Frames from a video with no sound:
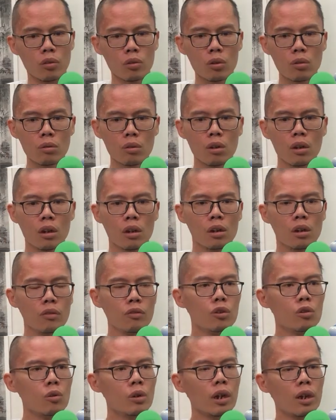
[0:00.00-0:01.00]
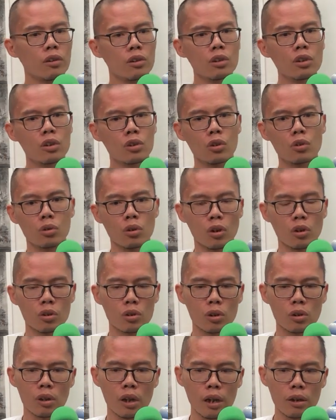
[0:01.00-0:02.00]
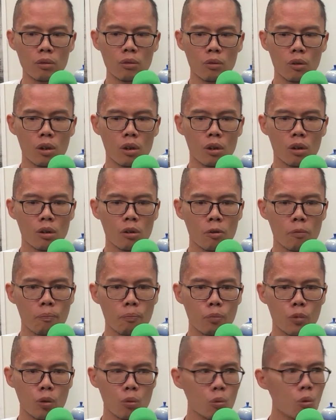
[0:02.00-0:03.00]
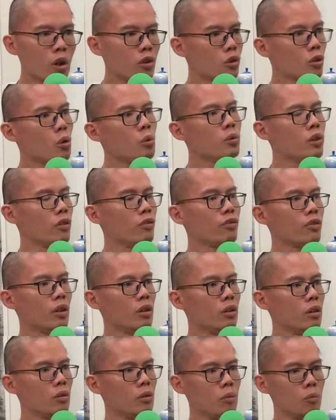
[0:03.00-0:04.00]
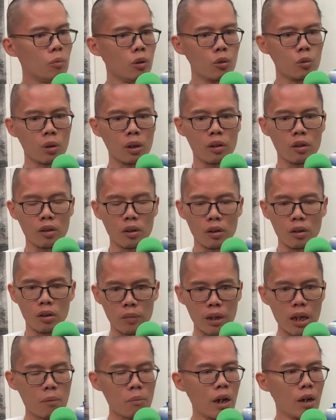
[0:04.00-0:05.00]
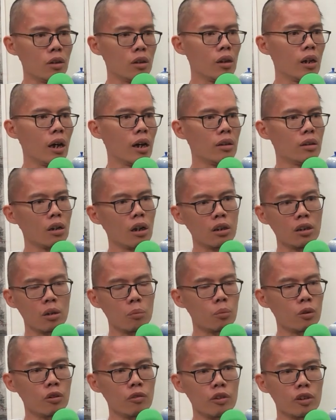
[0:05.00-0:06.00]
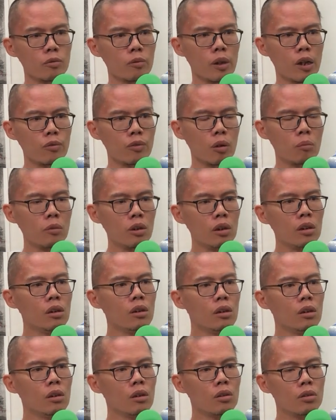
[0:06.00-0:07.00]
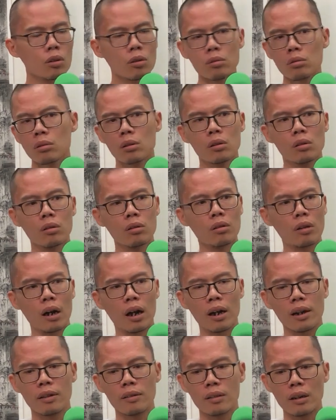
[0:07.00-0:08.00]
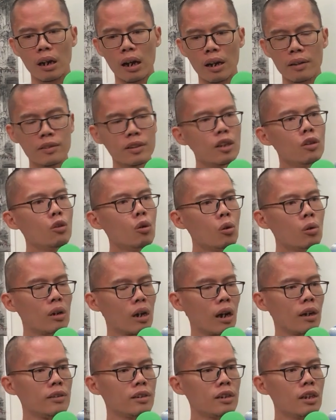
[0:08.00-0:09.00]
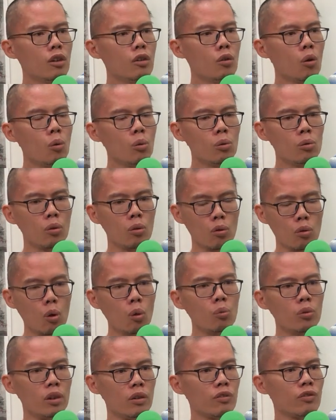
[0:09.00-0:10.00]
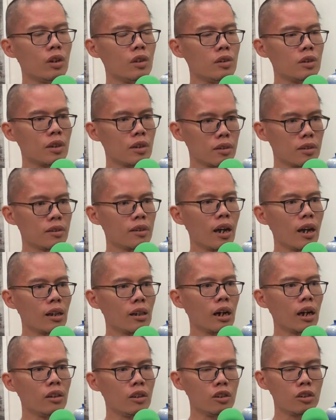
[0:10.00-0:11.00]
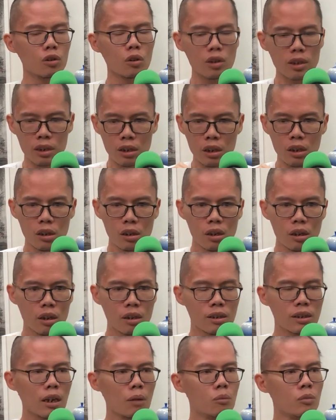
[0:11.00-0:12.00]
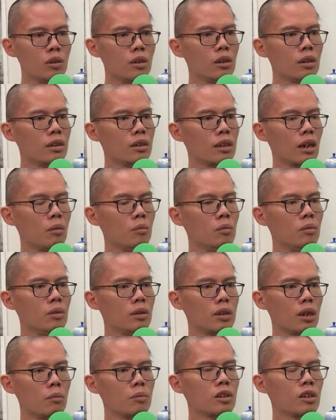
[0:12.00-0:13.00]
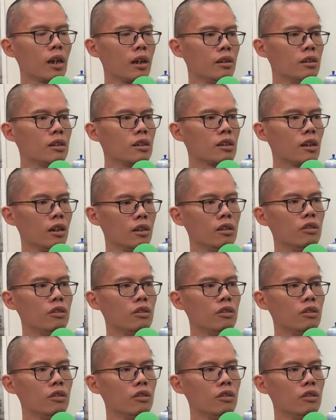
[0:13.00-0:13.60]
So if you look at this situation, like what's so different between them and the previous platform? So I see no differences there. It's just some slight